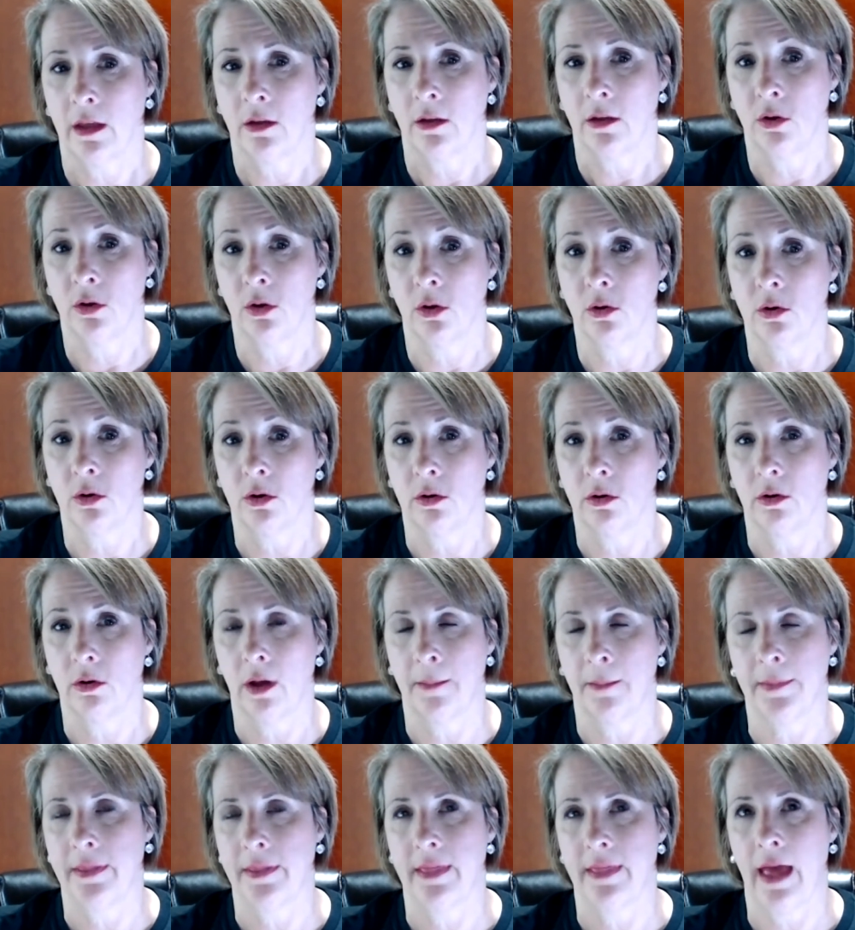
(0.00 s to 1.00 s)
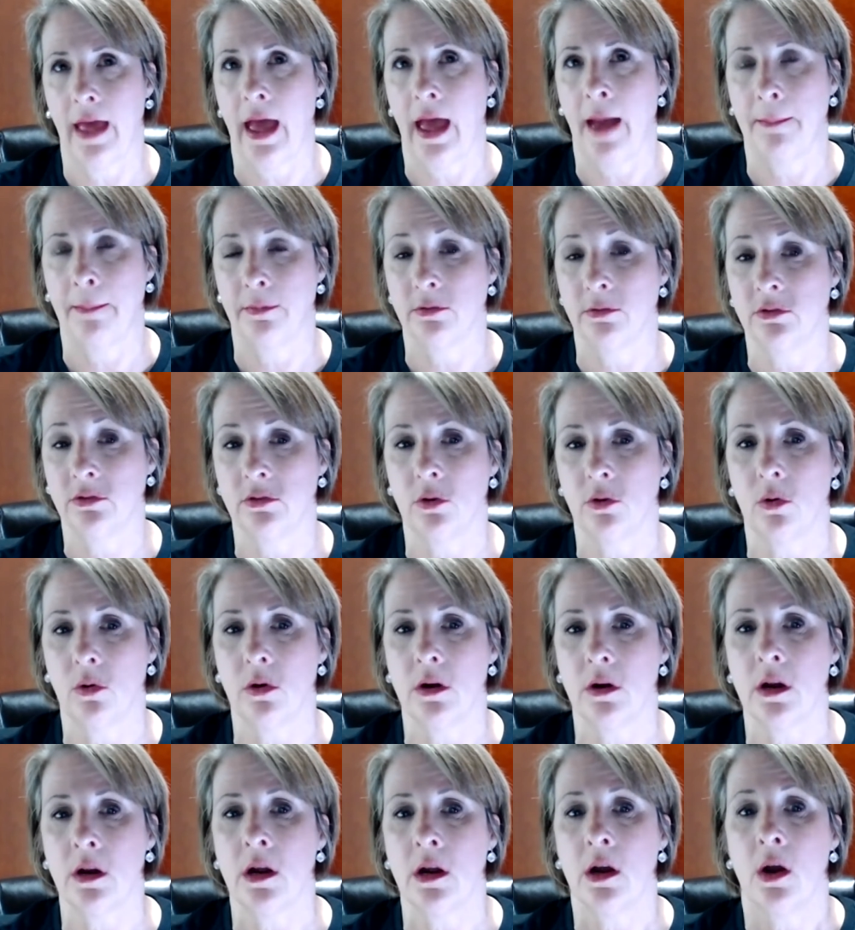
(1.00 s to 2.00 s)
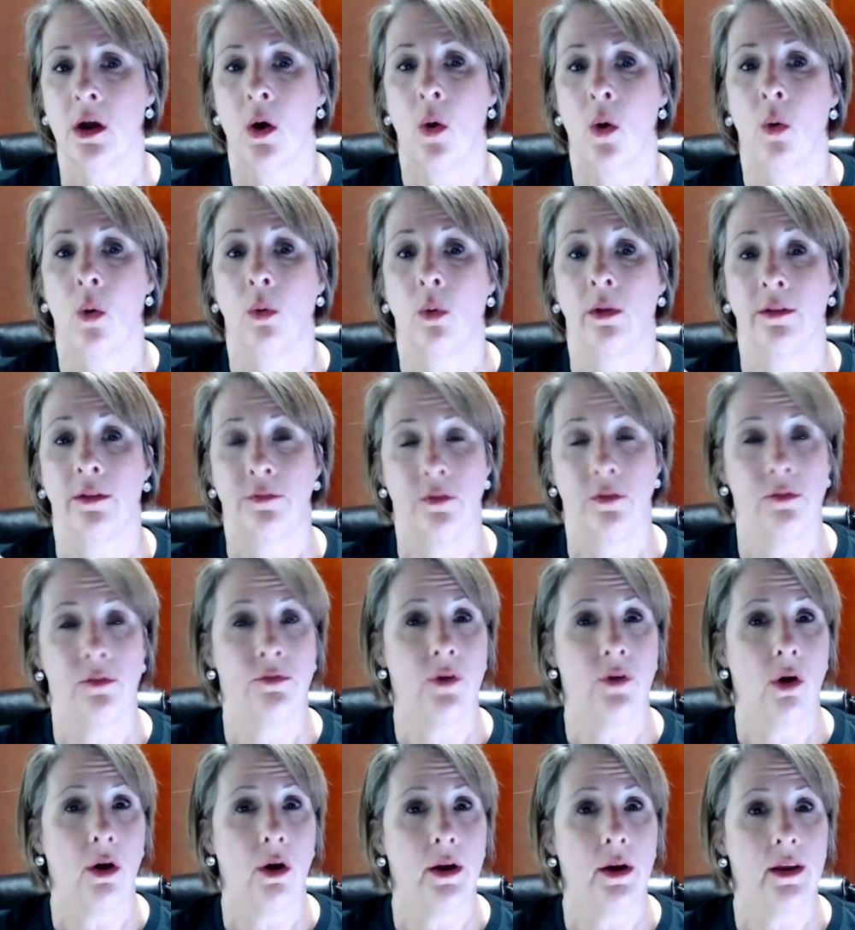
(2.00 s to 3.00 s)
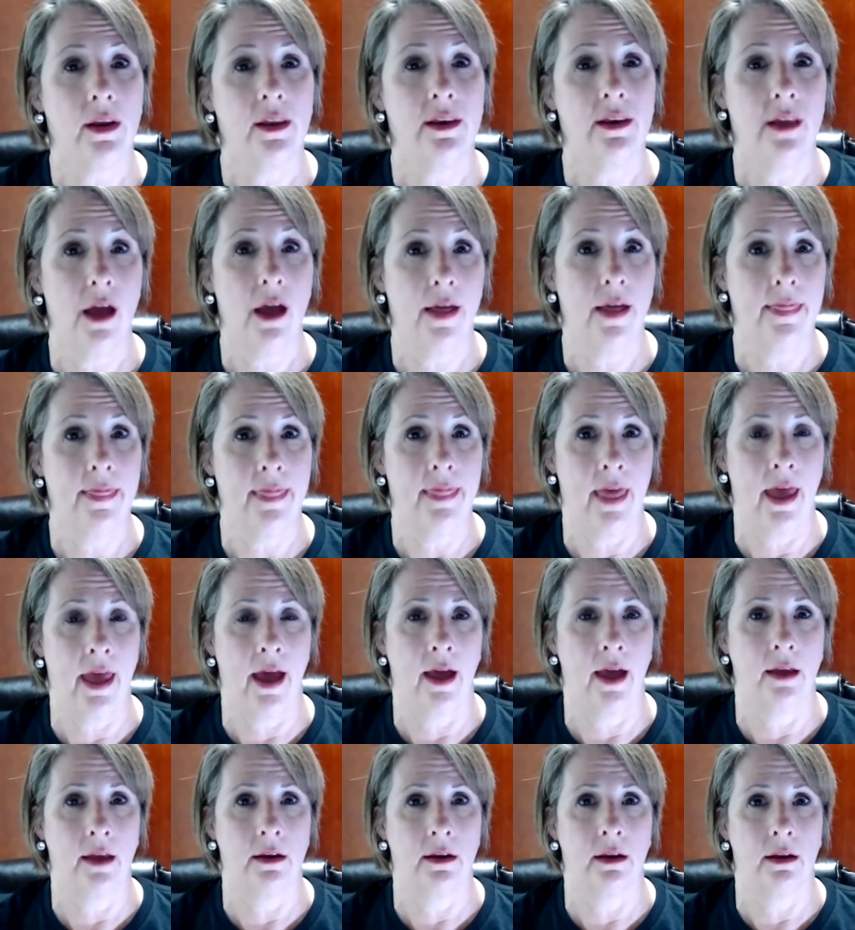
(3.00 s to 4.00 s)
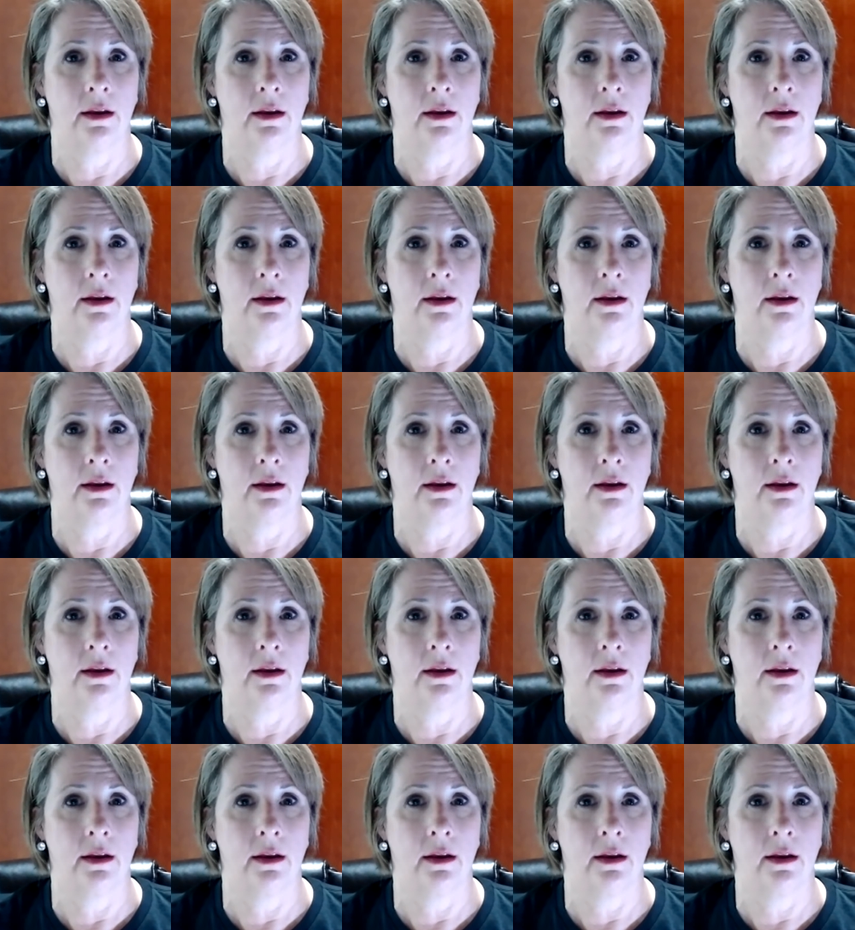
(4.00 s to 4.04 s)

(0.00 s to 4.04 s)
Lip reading: the Apple Store. Well, if you've already done that,